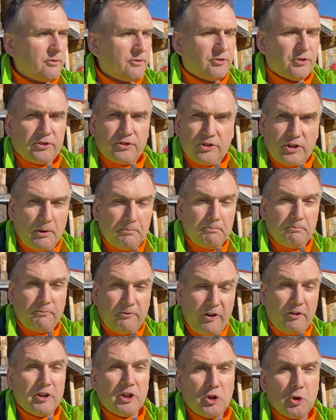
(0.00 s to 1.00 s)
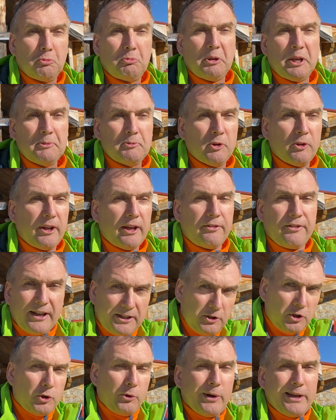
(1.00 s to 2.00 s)
Some very good people there.
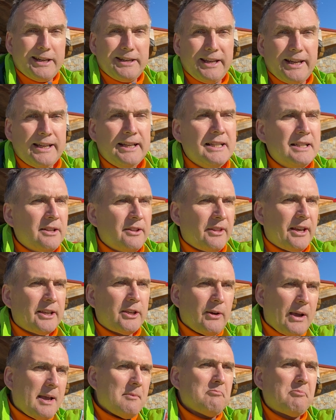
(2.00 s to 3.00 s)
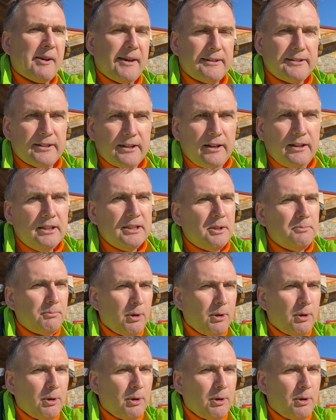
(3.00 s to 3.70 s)
Thank you, Queenie. Thank you, M Pender.